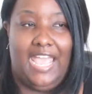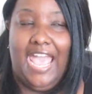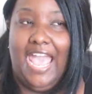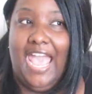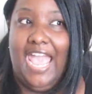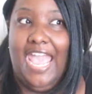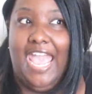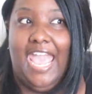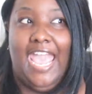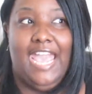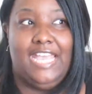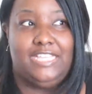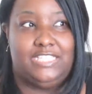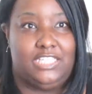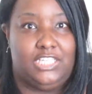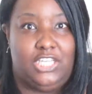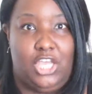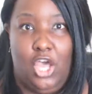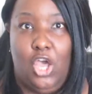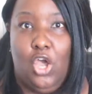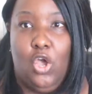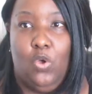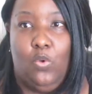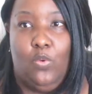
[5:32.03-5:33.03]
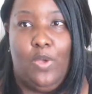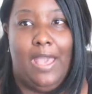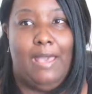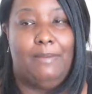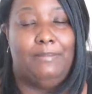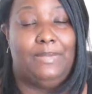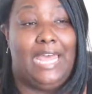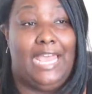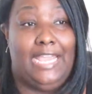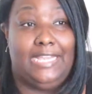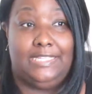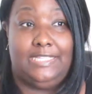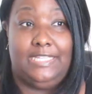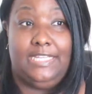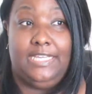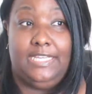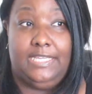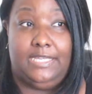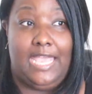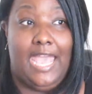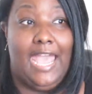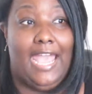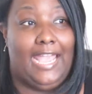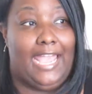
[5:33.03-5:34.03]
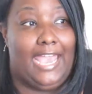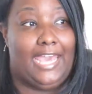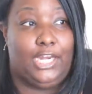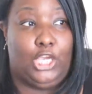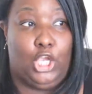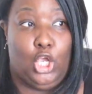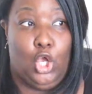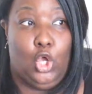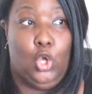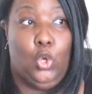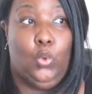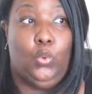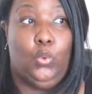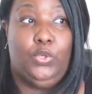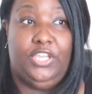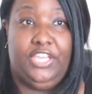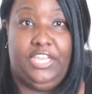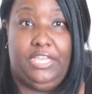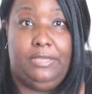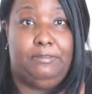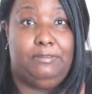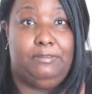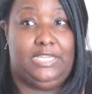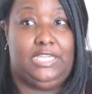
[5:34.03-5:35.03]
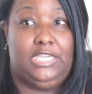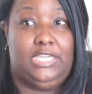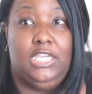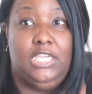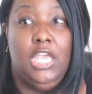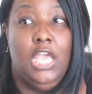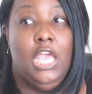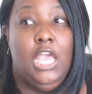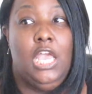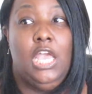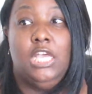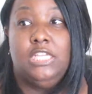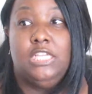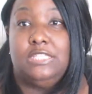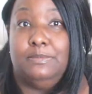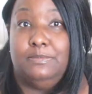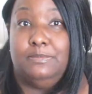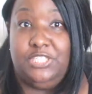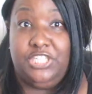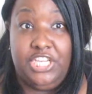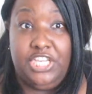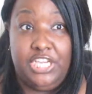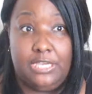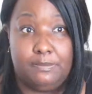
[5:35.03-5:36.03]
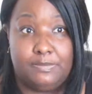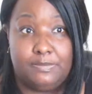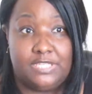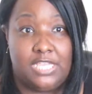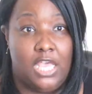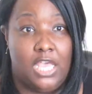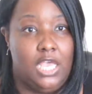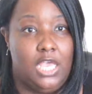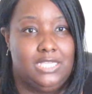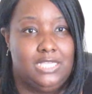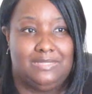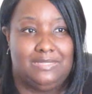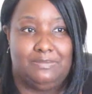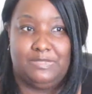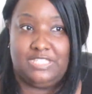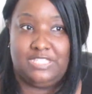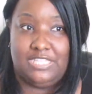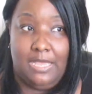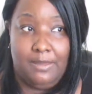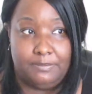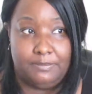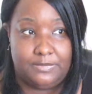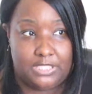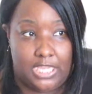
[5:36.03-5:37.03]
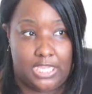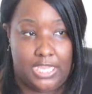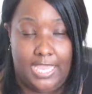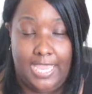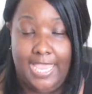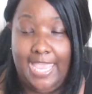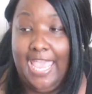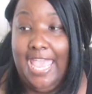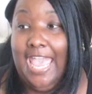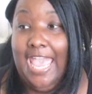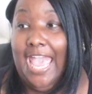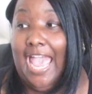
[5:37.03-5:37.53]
I had to go. I'm like, D, I gotta go get me some chips, something.